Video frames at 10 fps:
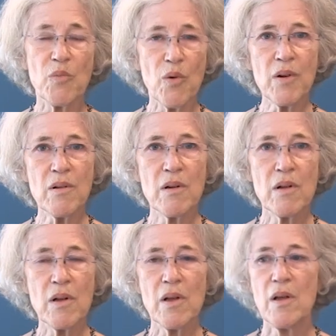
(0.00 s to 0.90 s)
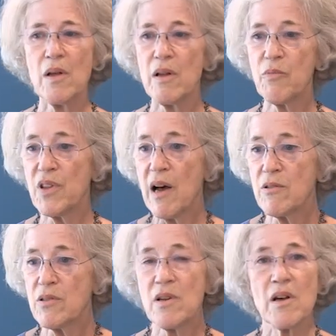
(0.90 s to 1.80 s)
more.
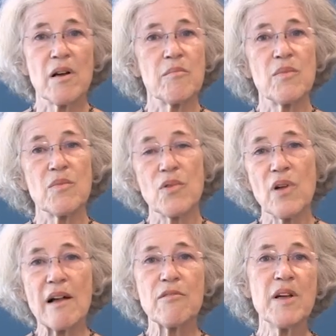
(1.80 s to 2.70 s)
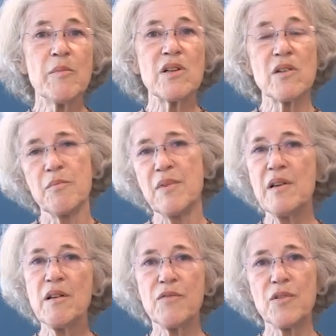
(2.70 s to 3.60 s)
Without agreement on
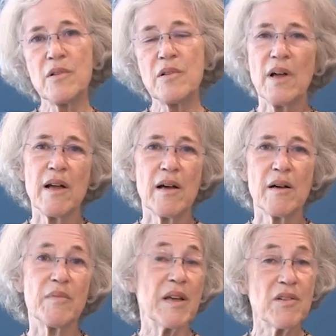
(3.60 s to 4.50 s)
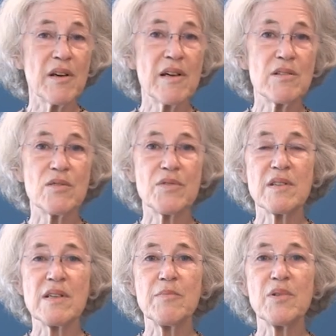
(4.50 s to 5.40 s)
meaningful indicators, for
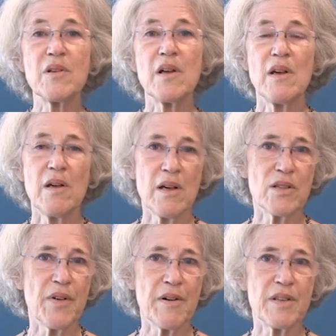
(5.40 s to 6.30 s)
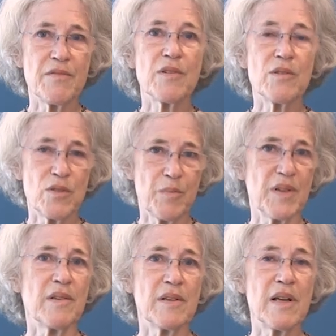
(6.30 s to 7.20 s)
example, it's very difficult to
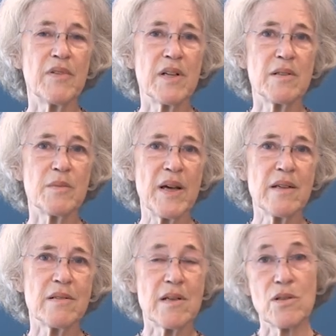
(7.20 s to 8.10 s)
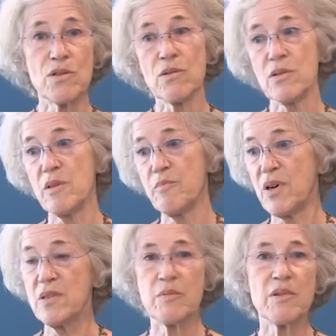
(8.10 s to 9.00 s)
build an evidence base, and it's also
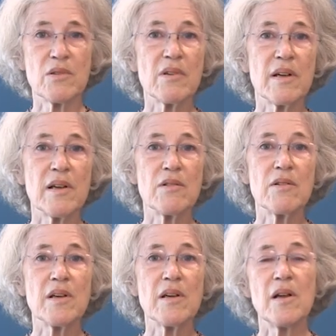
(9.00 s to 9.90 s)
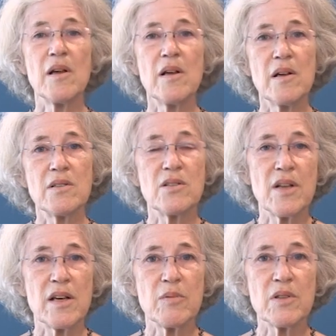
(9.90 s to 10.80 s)
impossible to get into the
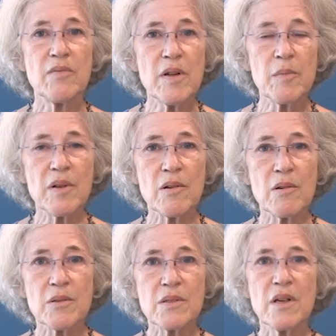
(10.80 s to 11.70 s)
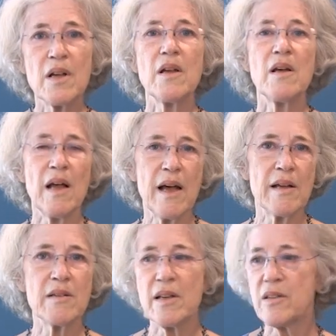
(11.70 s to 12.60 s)
Sustainable Development Goals.
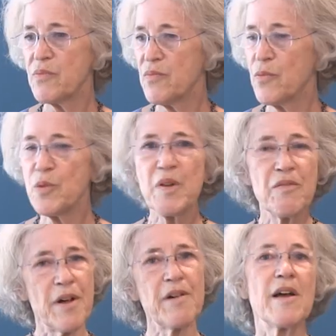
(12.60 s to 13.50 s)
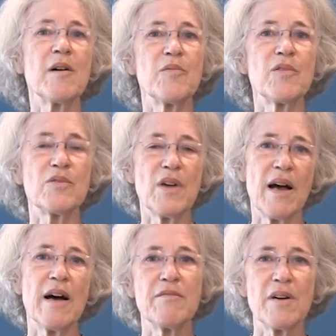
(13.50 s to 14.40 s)
And it would be very helpful to
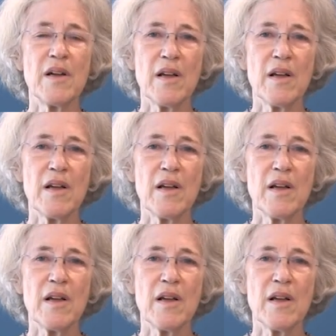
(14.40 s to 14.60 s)
have